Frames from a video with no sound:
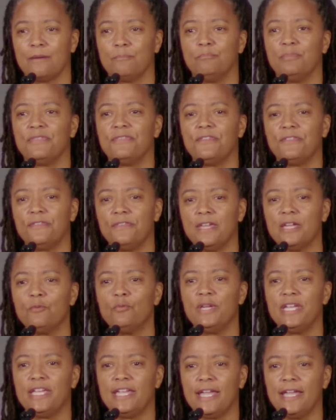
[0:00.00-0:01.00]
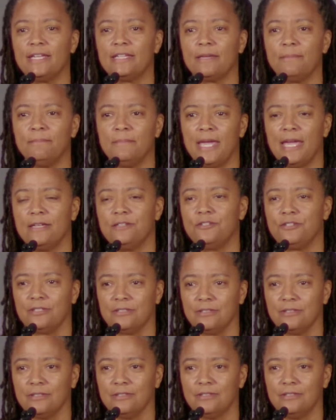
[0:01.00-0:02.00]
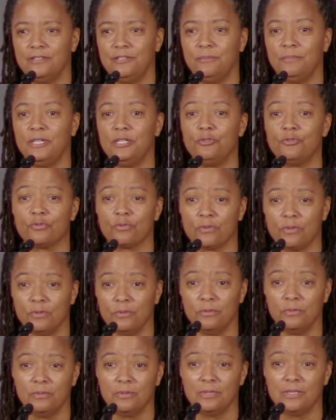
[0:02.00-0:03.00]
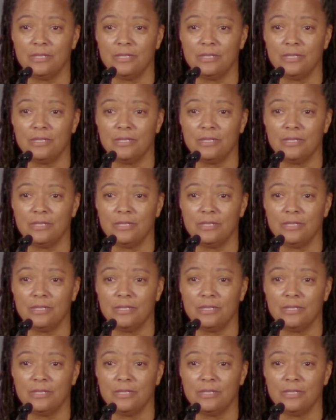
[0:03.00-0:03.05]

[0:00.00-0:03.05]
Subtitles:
but the thing we can't imagine to be true,